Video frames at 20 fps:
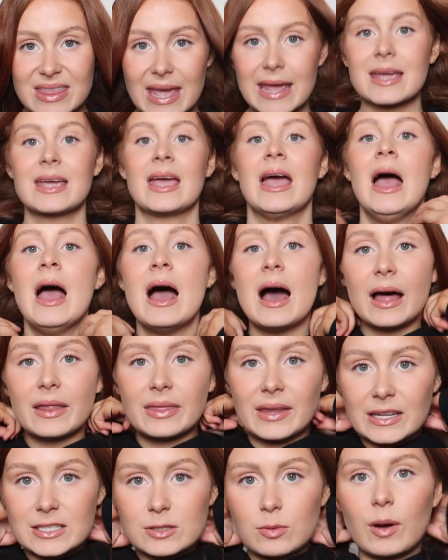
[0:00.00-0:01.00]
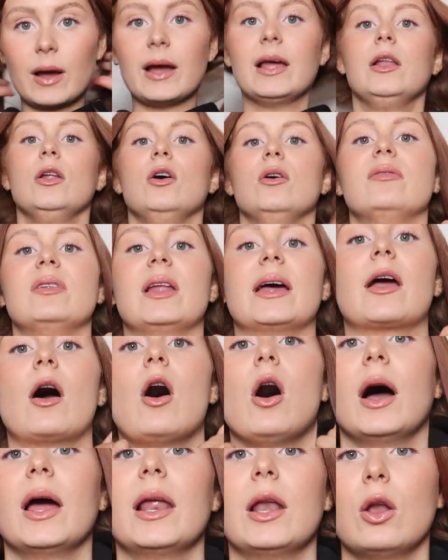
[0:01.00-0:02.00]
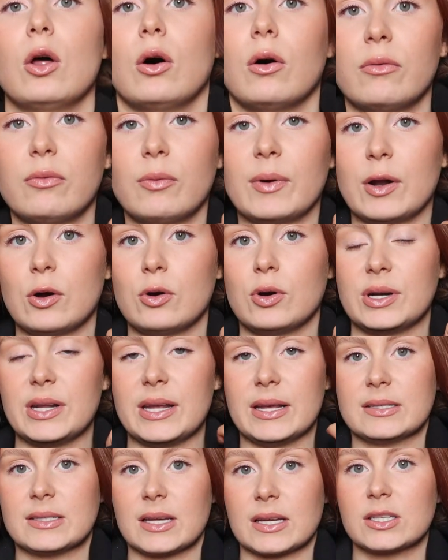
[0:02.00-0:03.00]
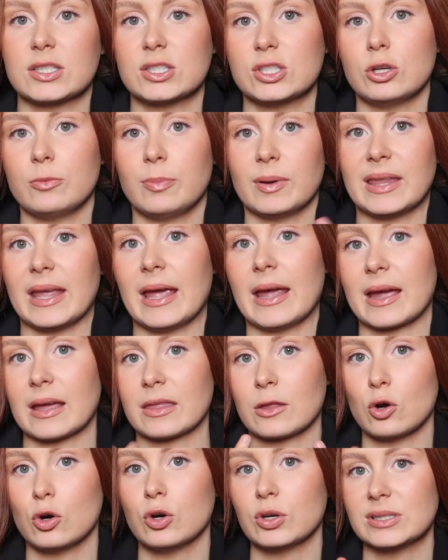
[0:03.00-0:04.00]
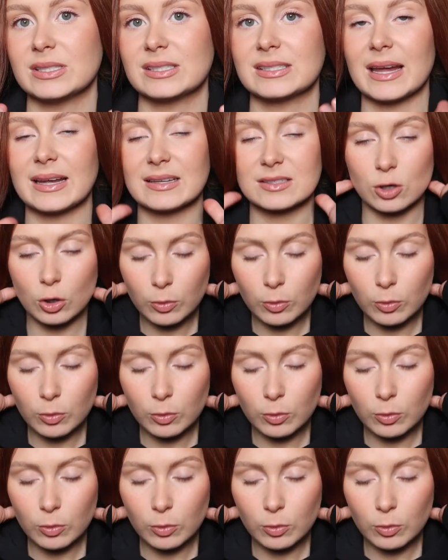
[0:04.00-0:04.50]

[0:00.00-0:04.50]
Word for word: thick, and that's what I love. Like, I love when a hoodie is like super thick and the hood stays